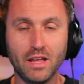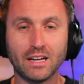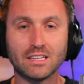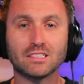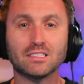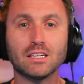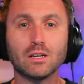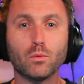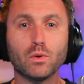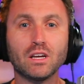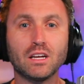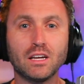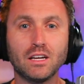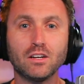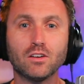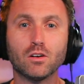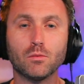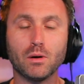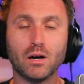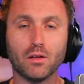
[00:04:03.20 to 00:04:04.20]
next thing we
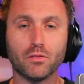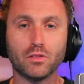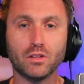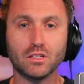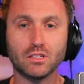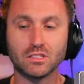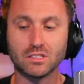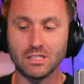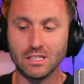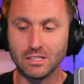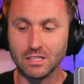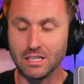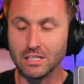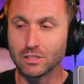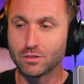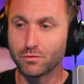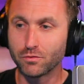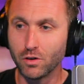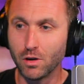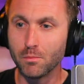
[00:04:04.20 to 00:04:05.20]
hear about this
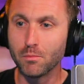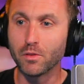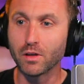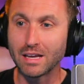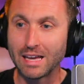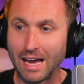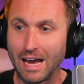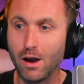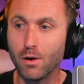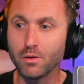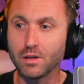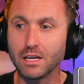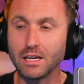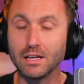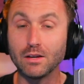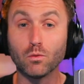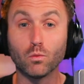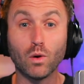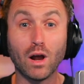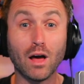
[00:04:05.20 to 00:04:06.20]
is from the
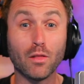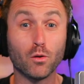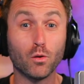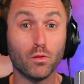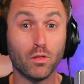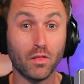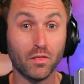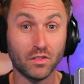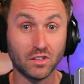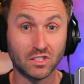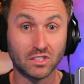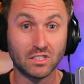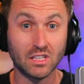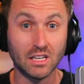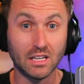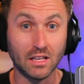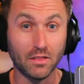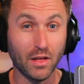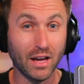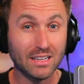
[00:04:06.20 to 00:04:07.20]
county rather than the
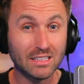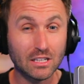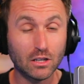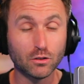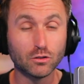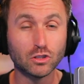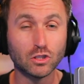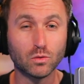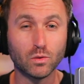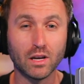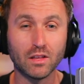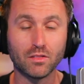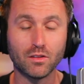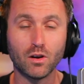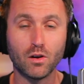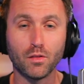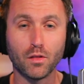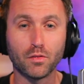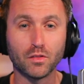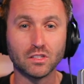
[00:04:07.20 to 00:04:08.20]
city. That tells you right
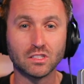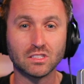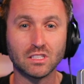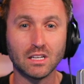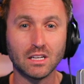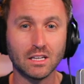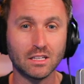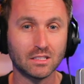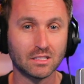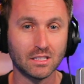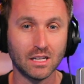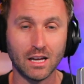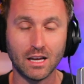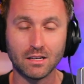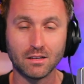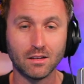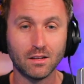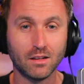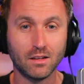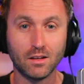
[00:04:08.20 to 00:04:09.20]
there that the city is
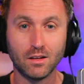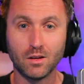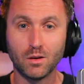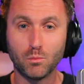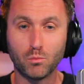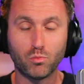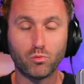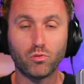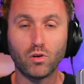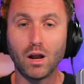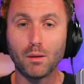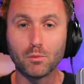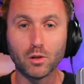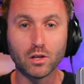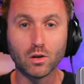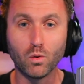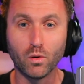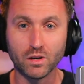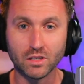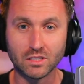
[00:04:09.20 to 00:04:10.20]
not
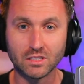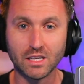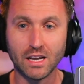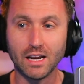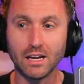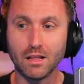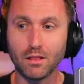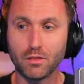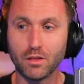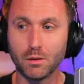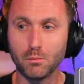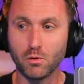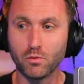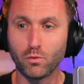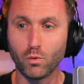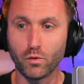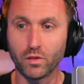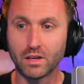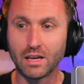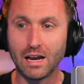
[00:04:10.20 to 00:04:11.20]
probably going to say anything
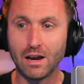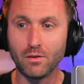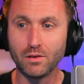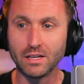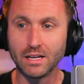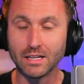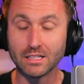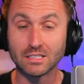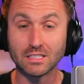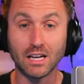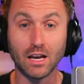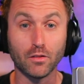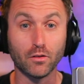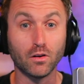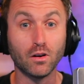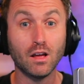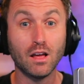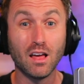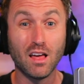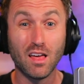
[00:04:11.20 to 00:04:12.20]
before the county gets
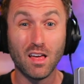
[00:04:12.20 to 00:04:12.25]
together.